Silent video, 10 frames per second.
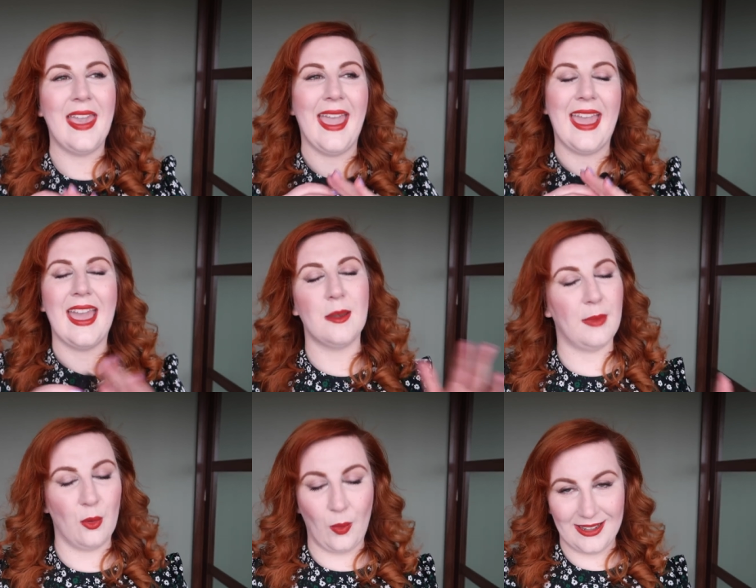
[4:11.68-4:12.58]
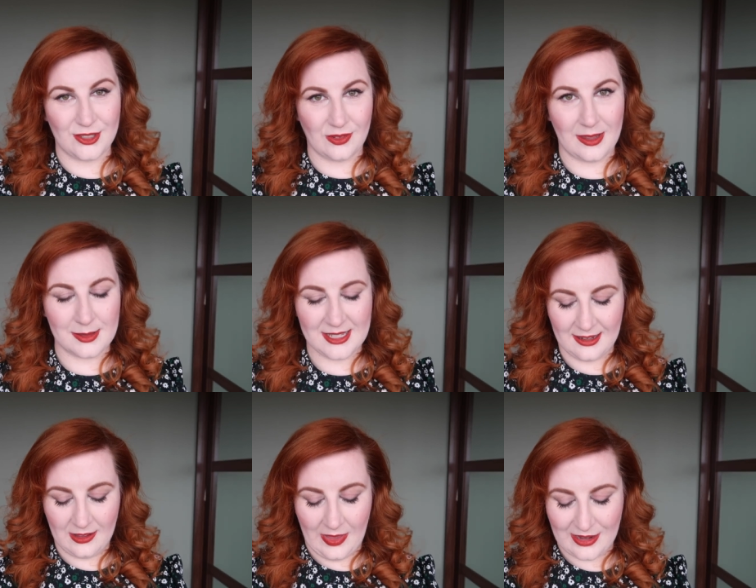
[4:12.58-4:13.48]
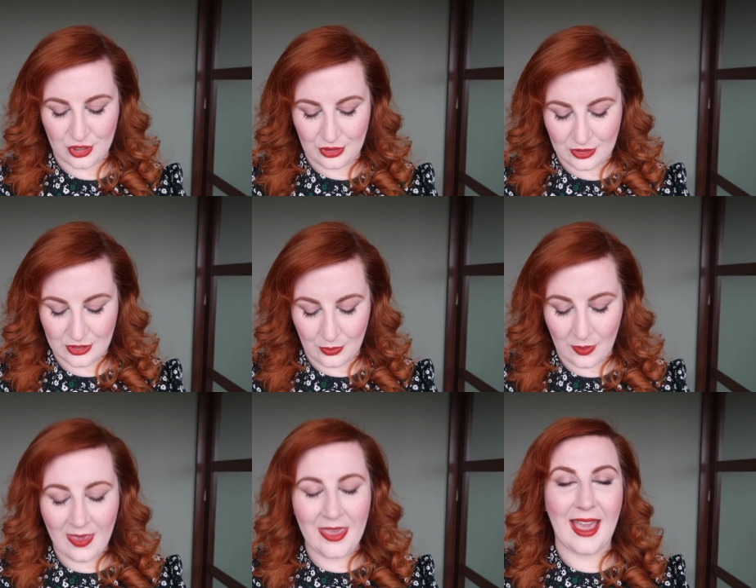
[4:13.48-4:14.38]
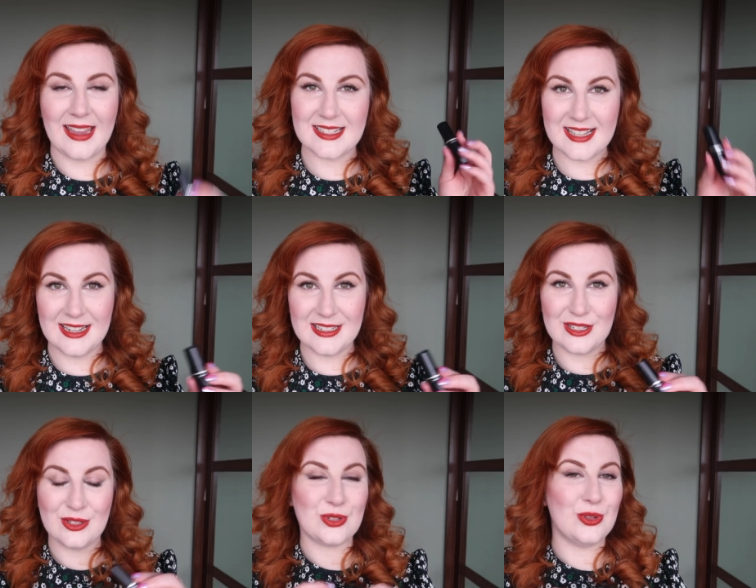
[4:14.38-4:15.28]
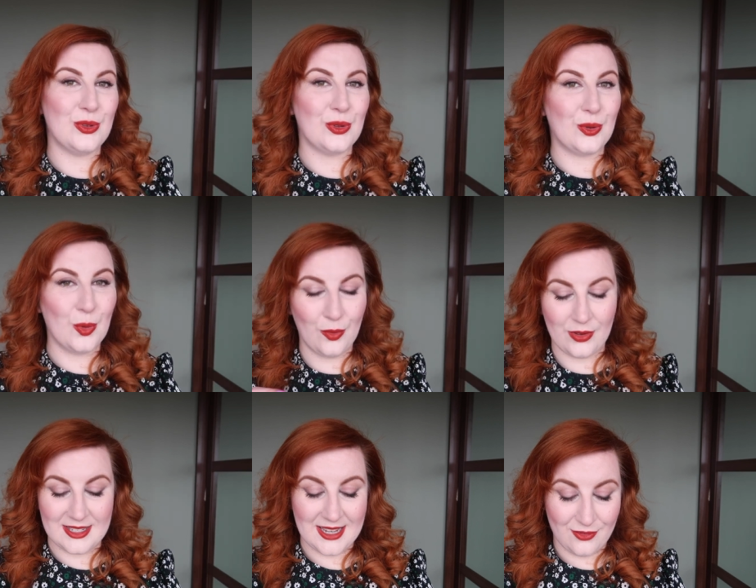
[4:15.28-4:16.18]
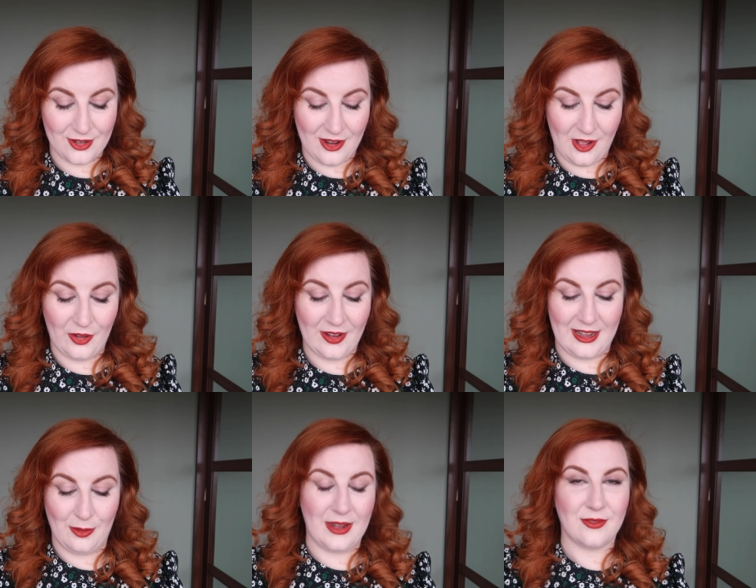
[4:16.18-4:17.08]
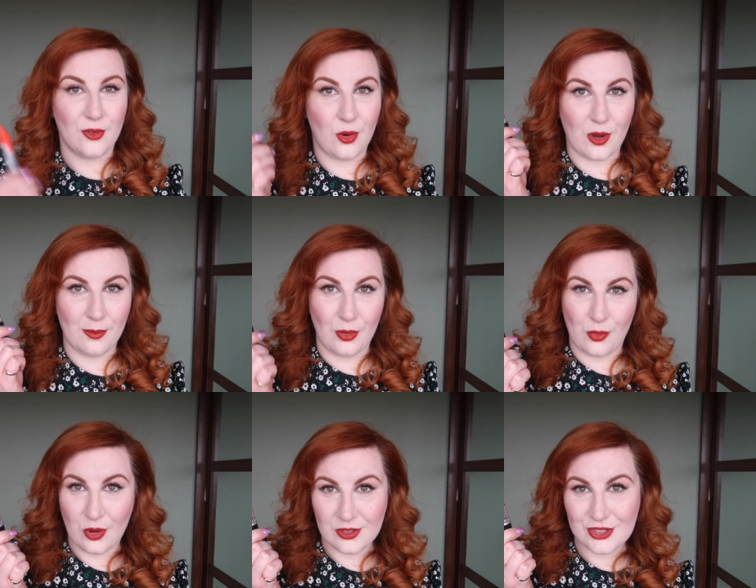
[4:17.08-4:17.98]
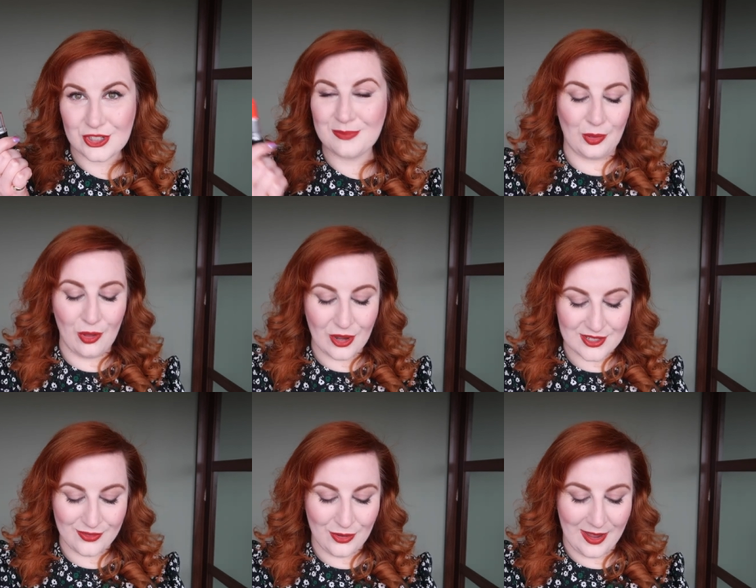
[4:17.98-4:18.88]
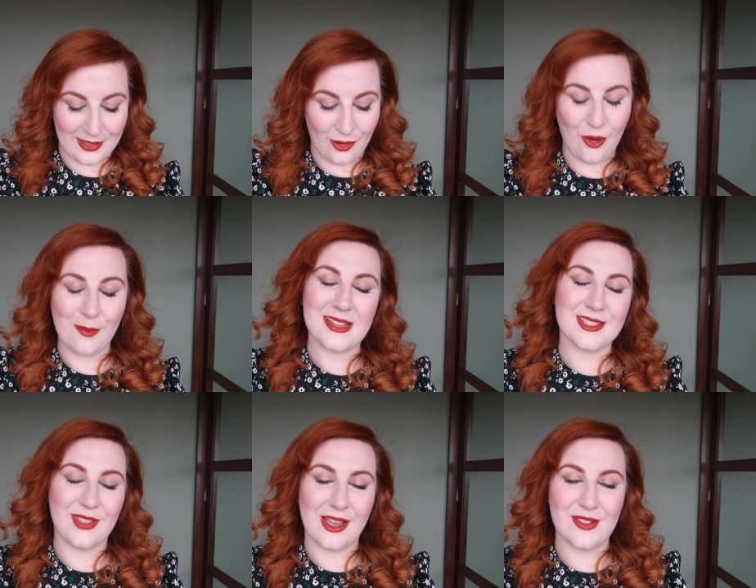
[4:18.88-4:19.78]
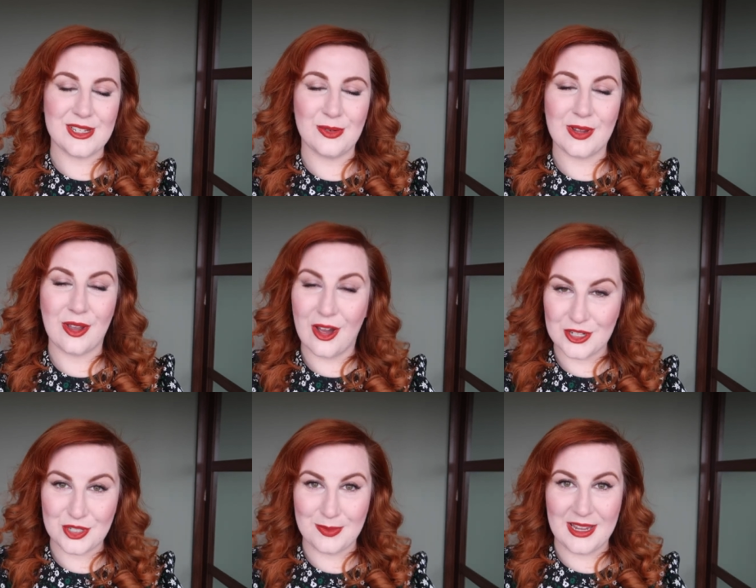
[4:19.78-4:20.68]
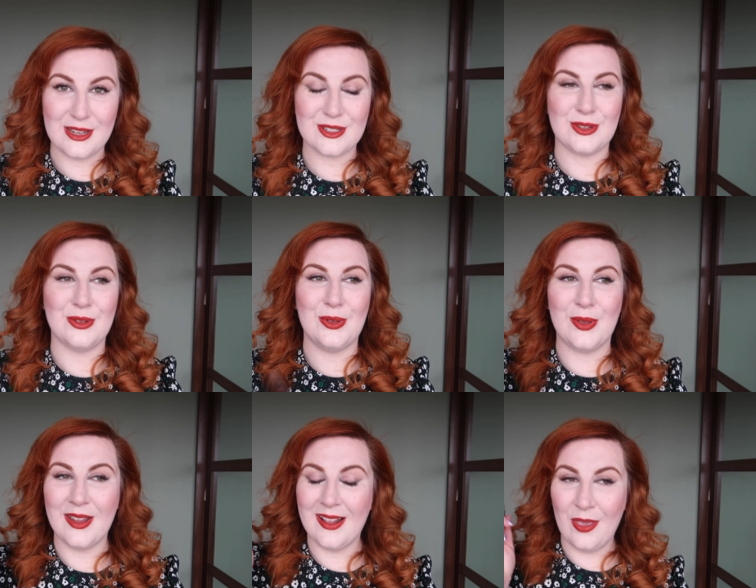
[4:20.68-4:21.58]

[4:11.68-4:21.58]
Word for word: uh, in my wider lipstick collection. So I decided to go for a different colour and I went for Morange. Lots of you in the comments of that video encouraged me to